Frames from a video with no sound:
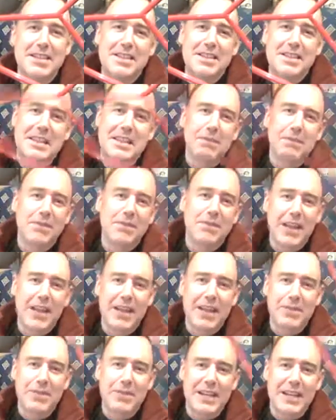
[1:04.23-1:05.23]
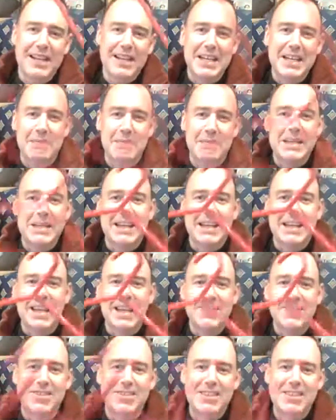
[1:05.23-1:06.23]
theme of clothing in a minute,
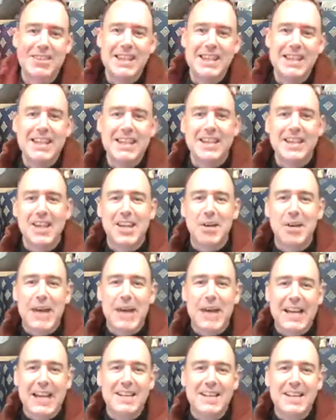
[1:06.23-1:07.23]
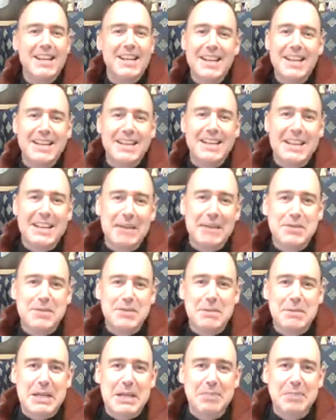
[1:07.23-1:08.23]
hence the coat hanger. I don't have
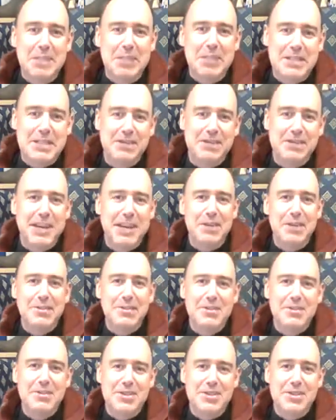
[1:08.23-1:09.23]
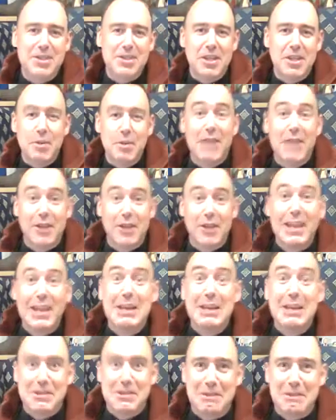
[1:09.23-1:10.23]
too many impressive clothes to show you. Well, I've got
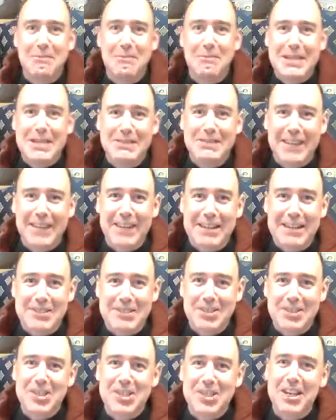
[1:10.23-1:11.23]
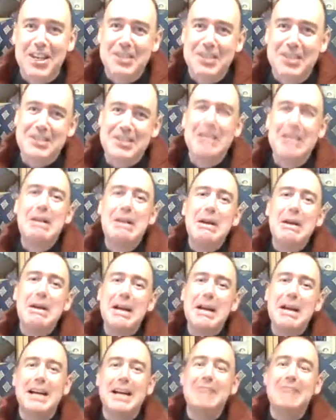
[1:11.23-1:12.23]
loads of impressive clothes at church,
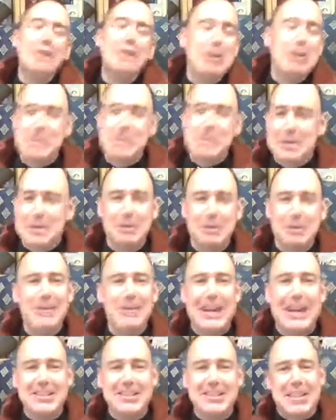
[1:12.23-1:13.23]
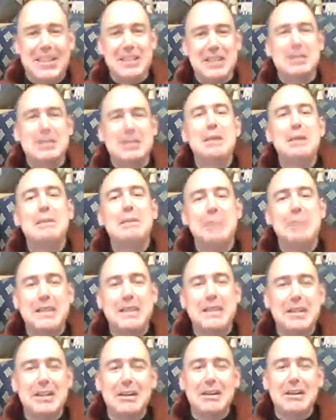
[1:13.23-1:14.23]
robes and all that jazz,
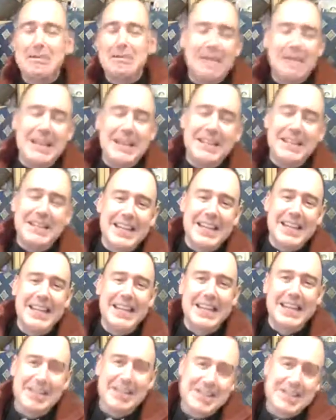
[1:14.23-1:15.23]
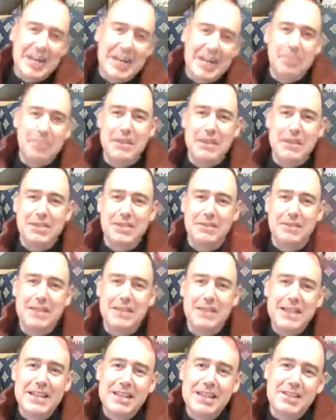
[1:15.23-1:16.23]
but not anything here that's that impressive.
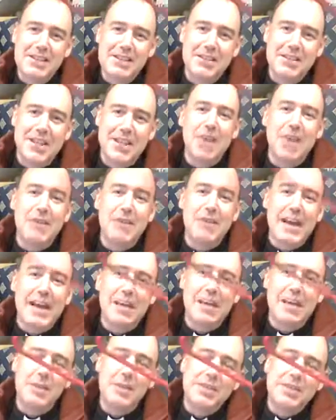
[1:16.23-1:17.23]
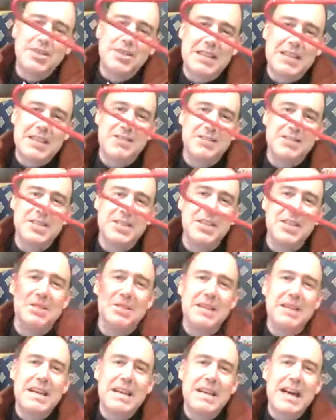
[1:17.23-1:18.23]
So the coat hanger will just have to
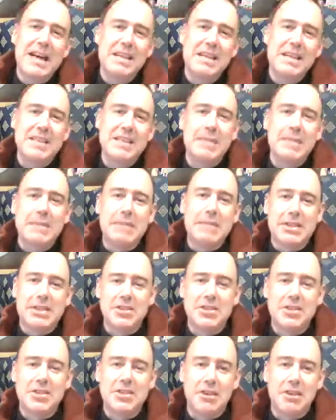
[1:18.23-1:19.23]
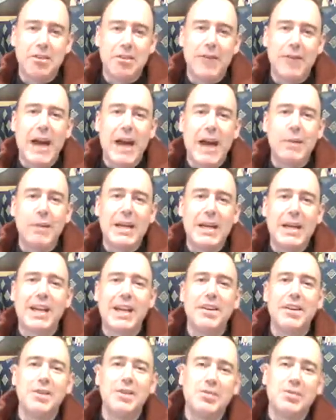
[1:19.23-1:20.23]
do as an image of how we're
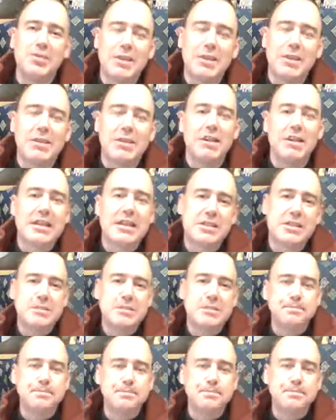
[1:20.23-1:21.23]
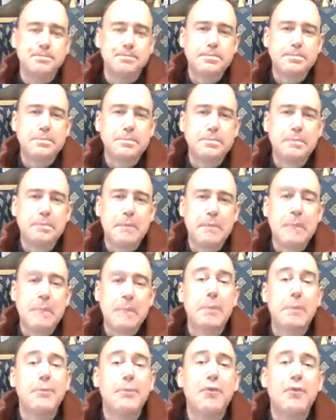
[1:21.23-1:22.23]
clothed with Christ.
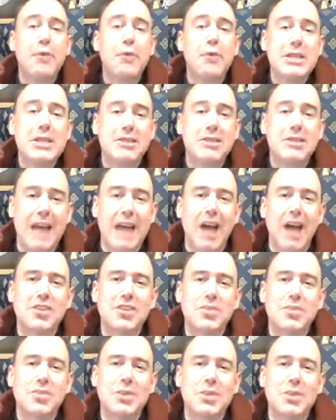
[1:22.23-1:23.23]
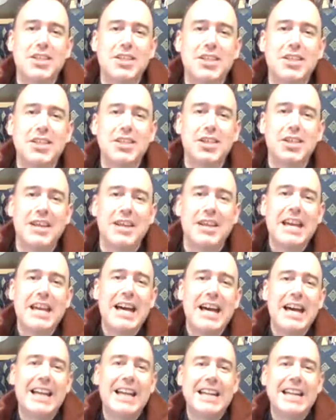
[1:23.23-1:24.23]
But before we do that, I just want to look
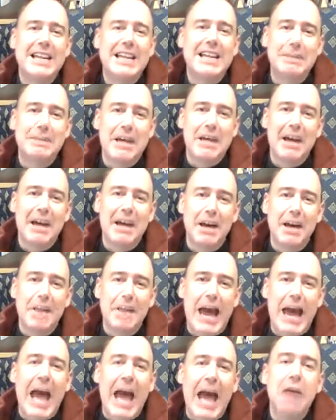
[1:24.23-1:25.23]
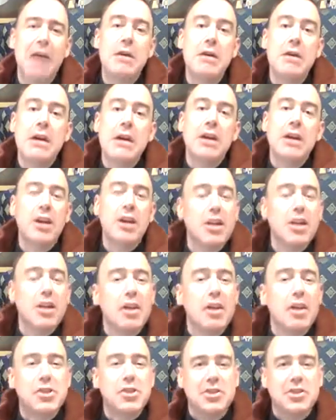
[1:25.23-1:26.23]
a little bit about how
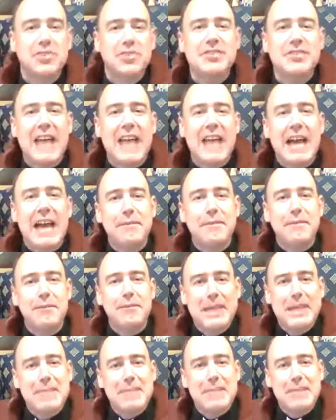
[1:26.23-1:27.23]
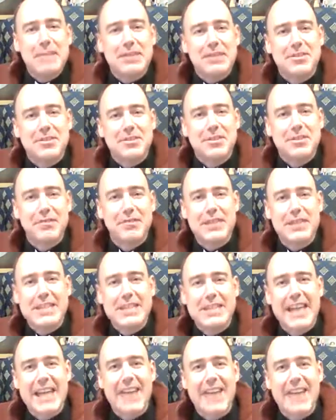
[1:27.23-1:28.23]
Colossians and Philippians fit
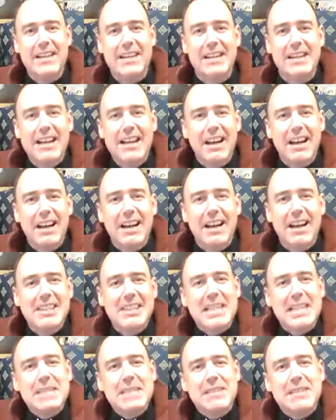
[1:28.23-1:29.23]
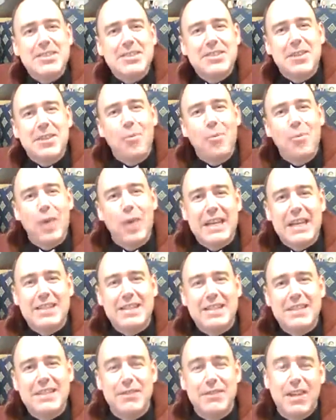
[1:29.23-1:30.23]
together. I see them in some
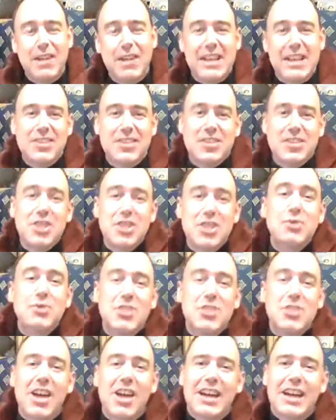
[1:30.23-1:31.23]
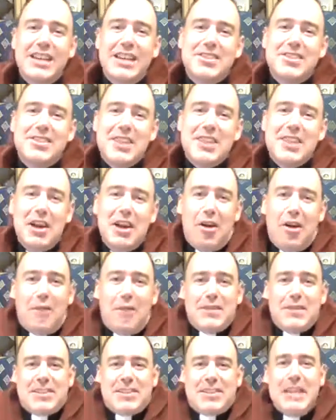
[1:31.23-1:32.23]
ways, if you like, as two sides
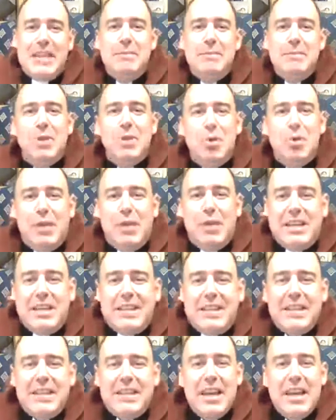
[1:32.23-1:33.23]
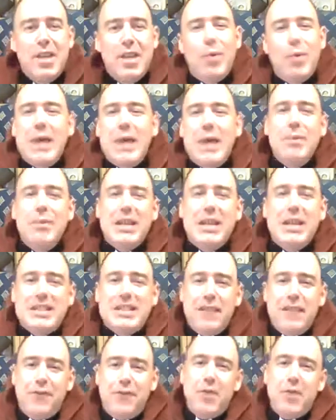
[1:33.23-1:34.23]
of the same coin, and the way in which
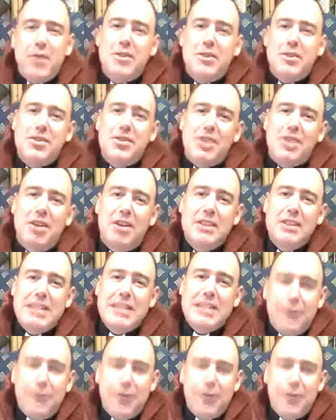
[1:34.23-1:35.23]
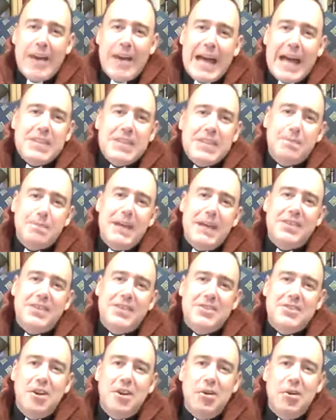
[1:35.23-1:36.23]
they focus on different
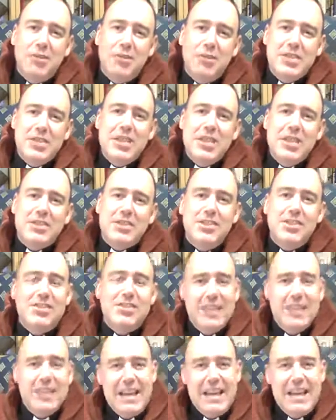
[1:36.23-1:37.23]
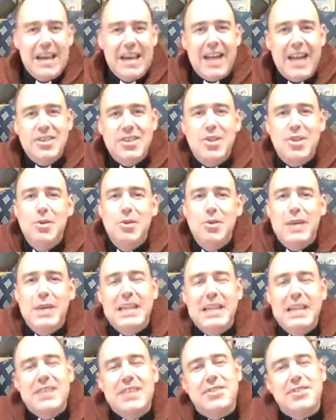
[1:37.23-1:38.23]
aspects of Jesus and who
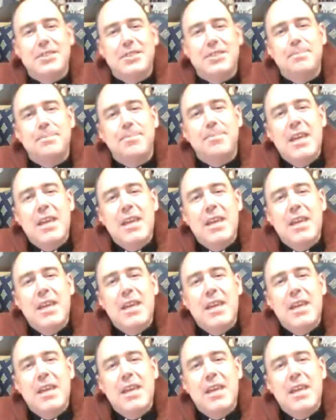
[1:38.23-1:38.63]
he is.